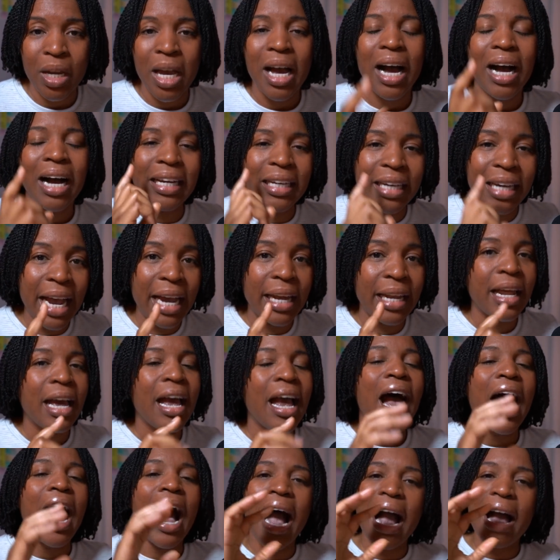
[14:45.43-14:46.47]
Again,
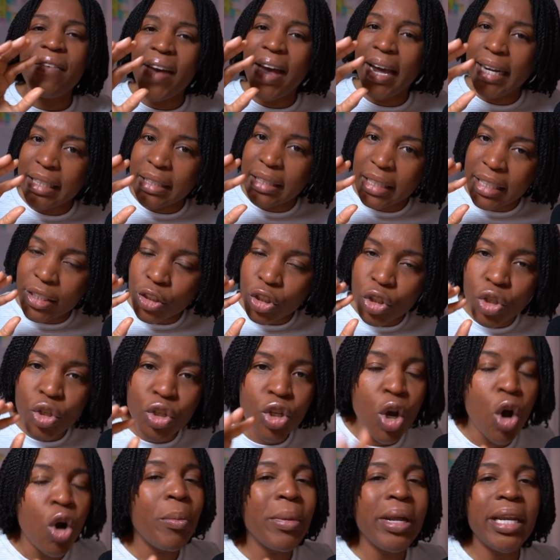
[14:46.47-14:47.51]
I've had to teach
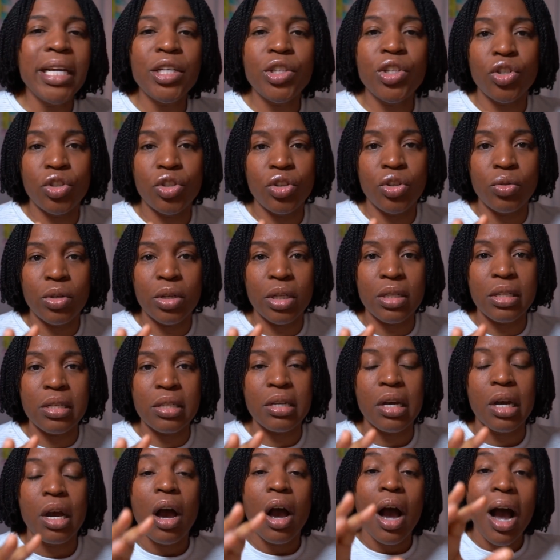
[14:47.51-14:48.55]
so many students
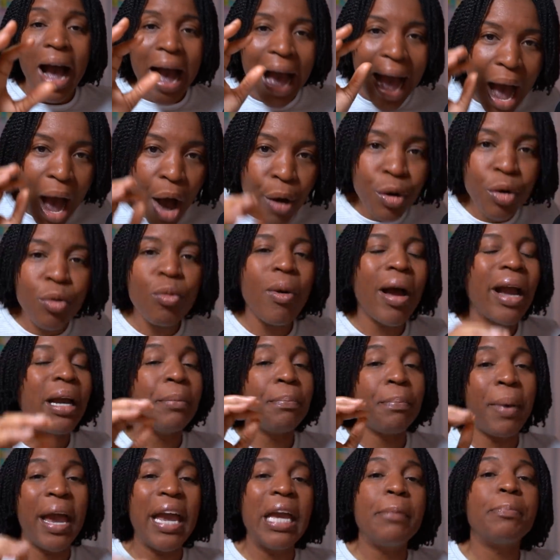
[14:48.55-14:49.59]
how to write
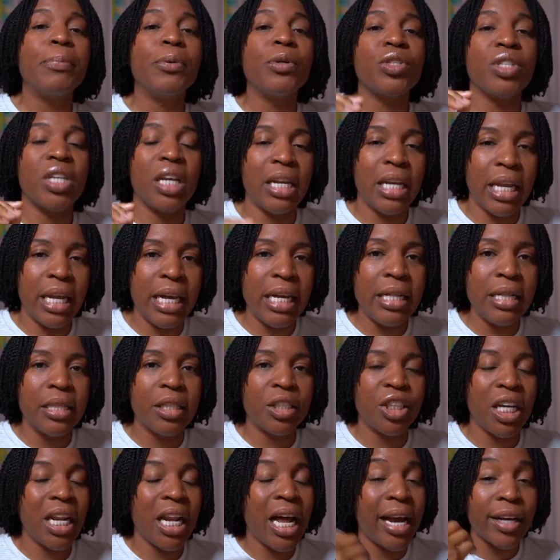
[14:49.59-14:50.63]
papers in English,
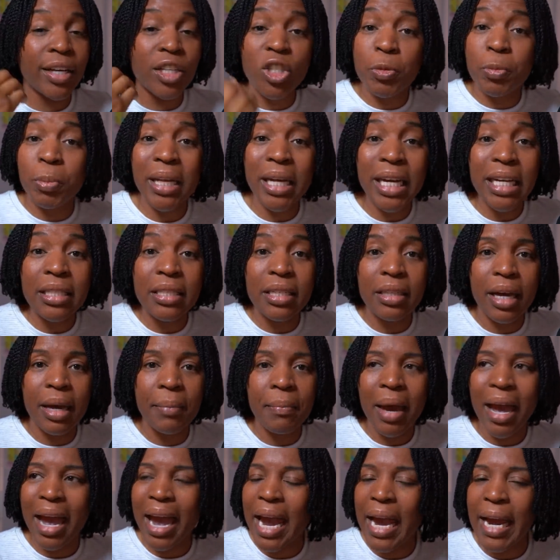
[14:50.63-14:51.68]
and I explained to them,
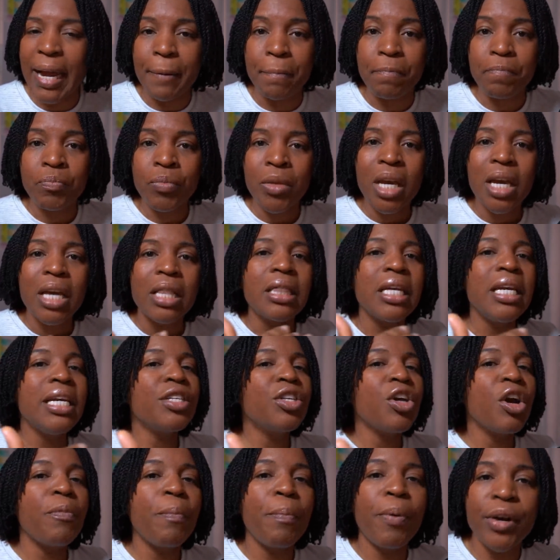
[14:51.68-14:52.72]
"Hey, These
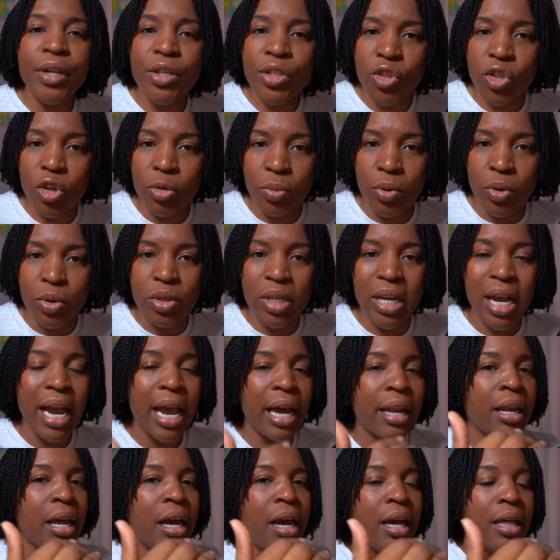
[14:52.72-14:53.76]
are principles
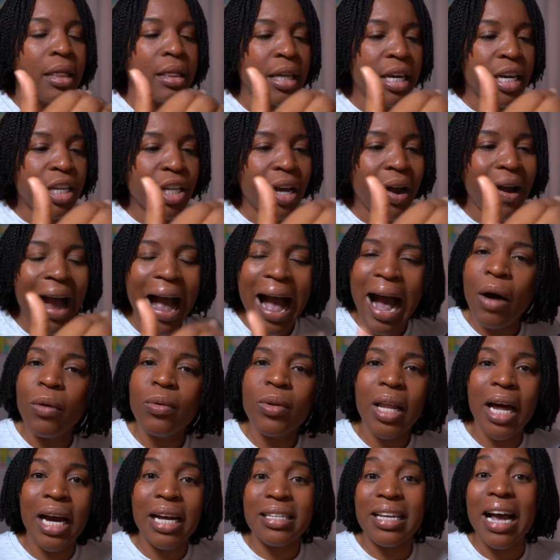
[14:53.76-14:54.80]
and these are
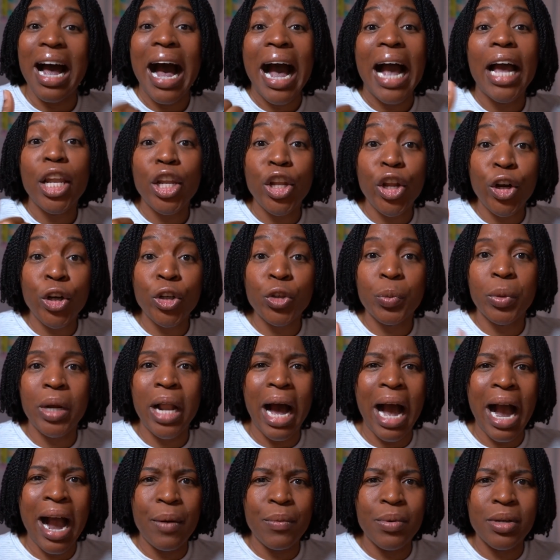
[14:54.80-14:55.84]
outlines I learned when
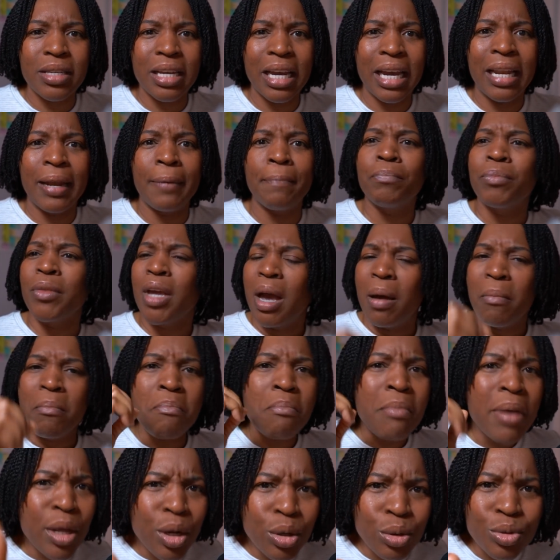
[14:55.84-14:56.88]
I was in
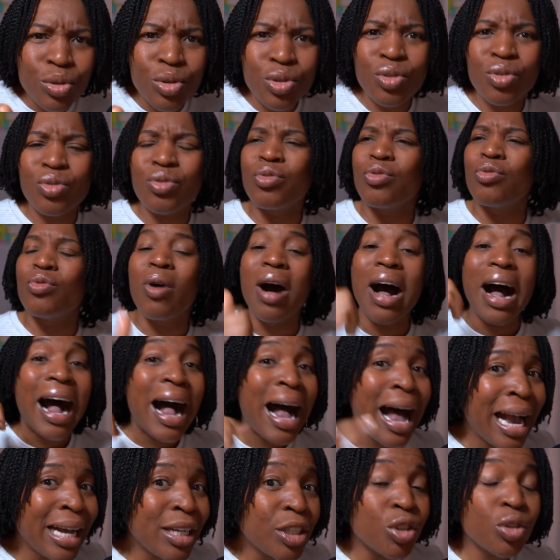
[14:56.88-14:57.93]
middle school,
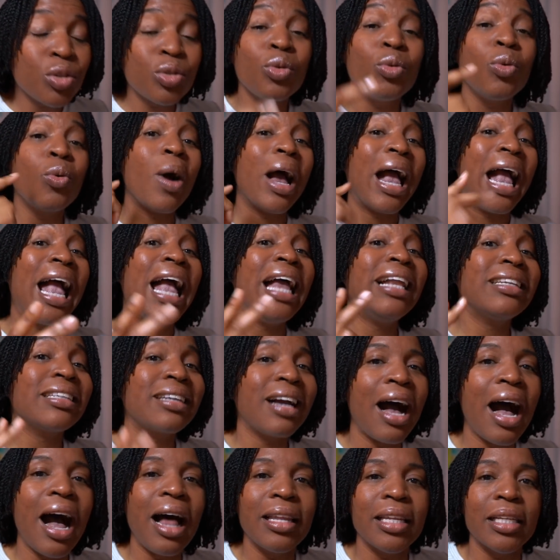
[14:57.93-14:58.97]
high school, and
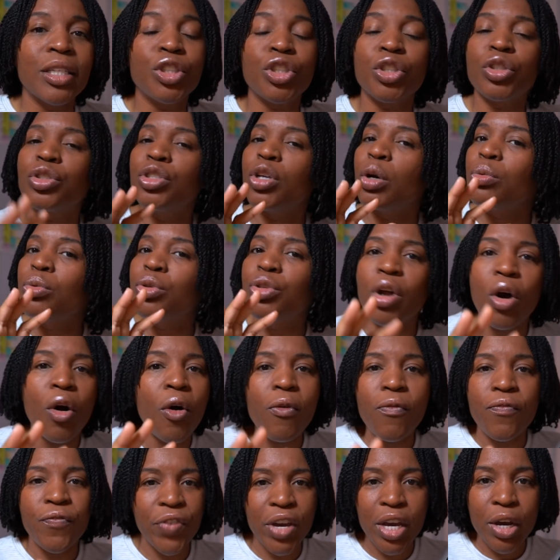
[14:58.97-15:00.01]
college. So
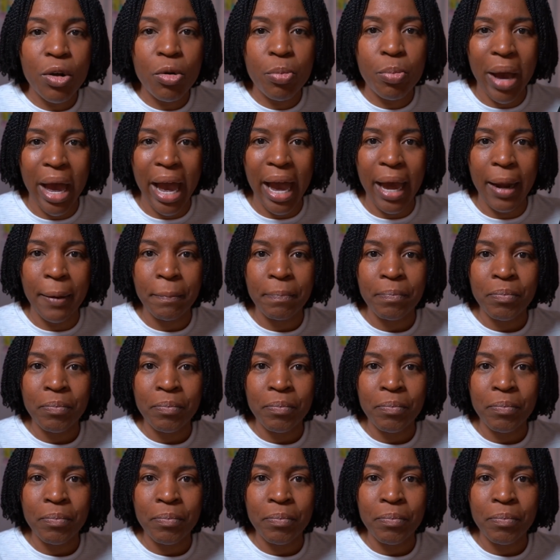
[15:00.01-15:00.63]
don't feel bad.